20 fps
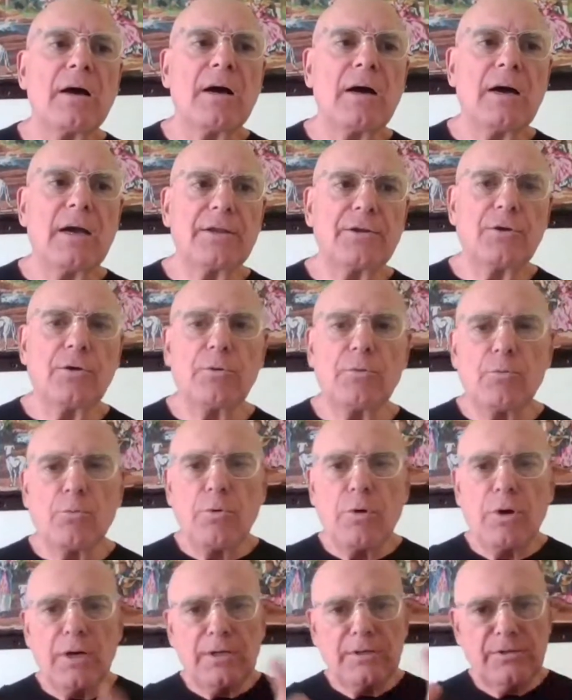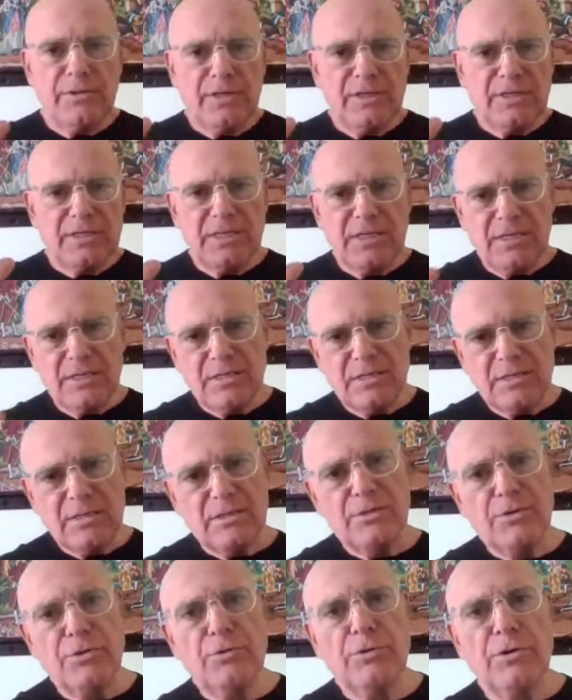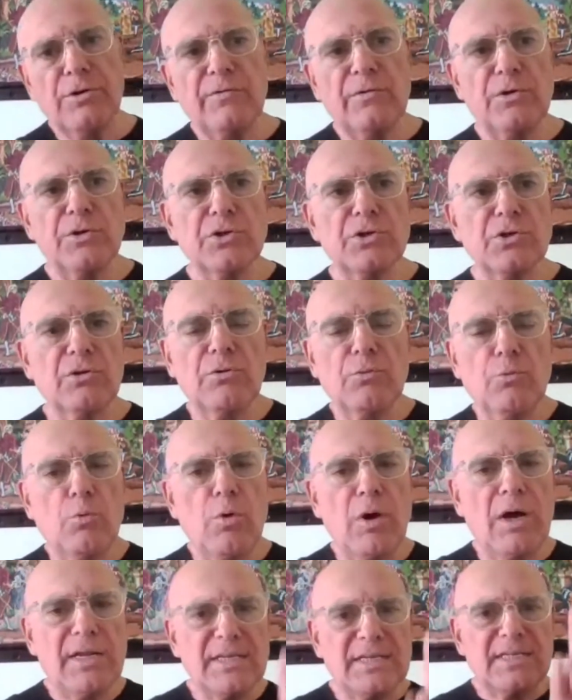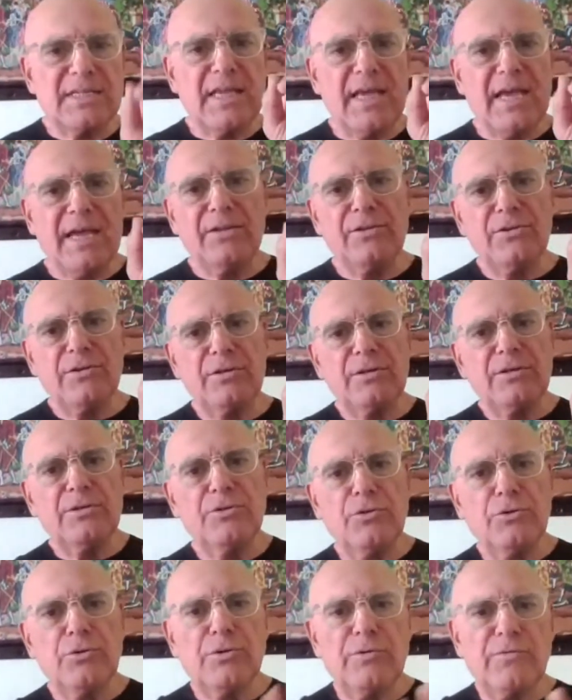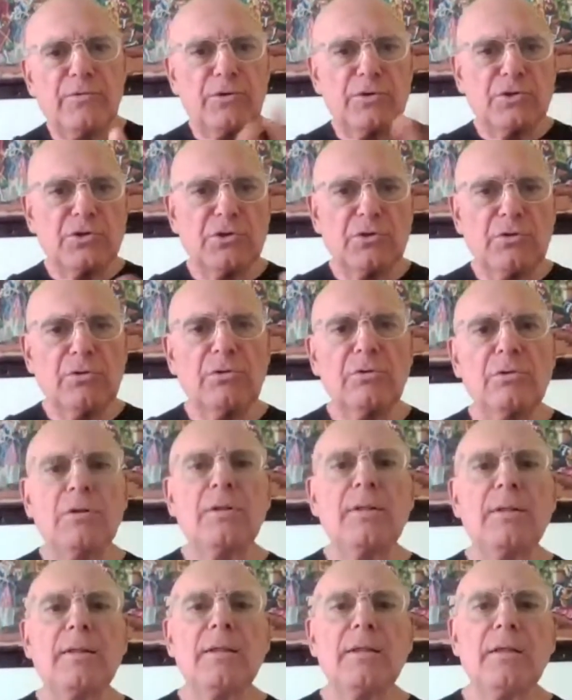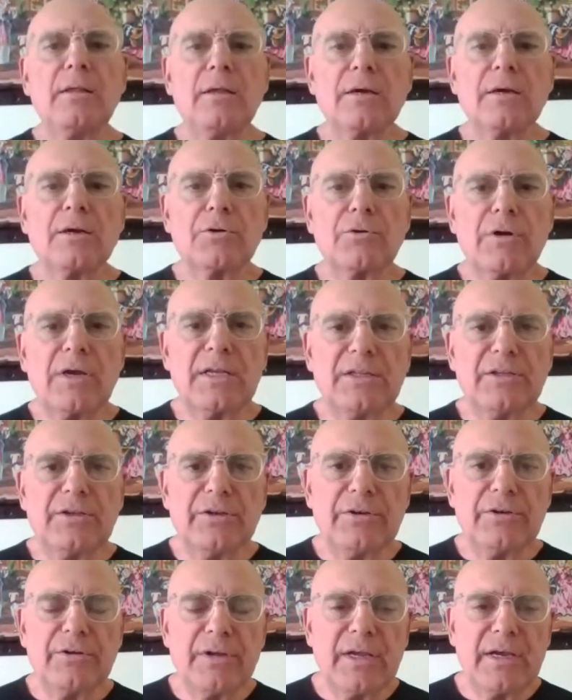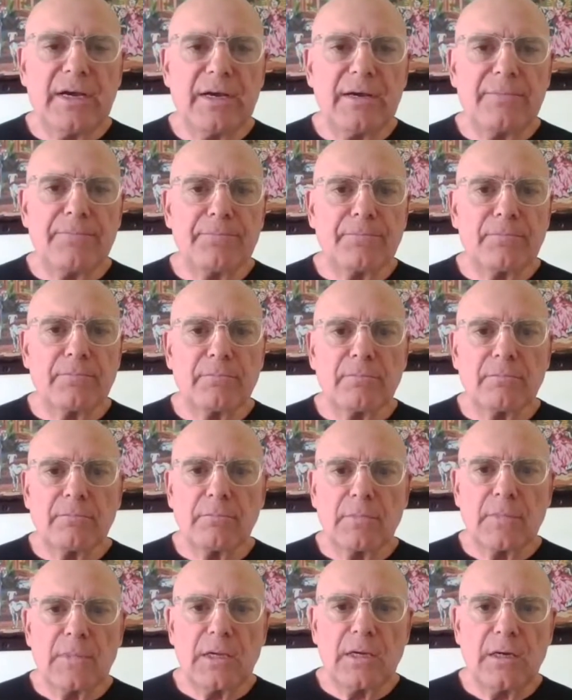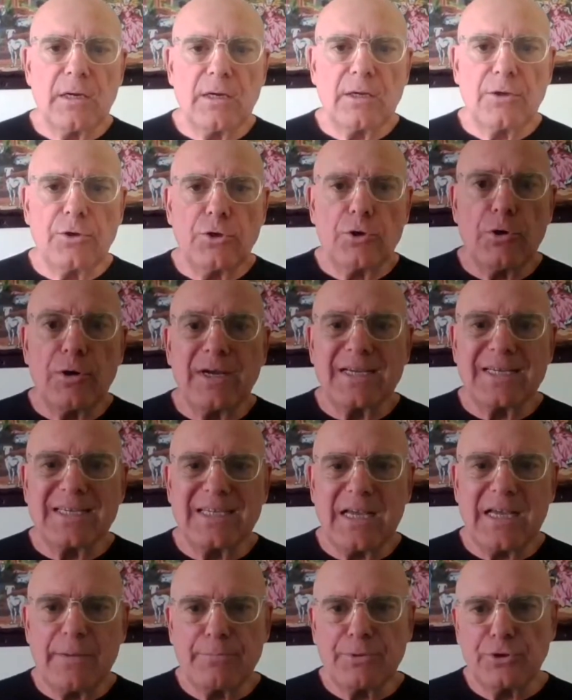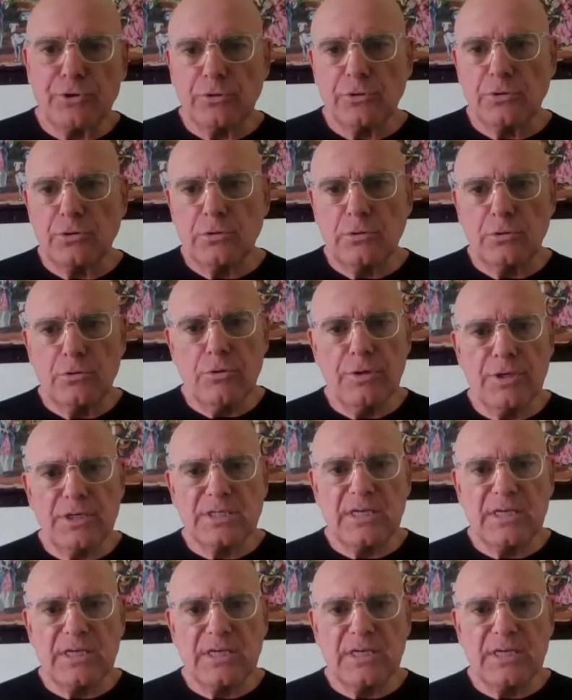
I don't want, this is universal, one standard, universal criteria, no exceptions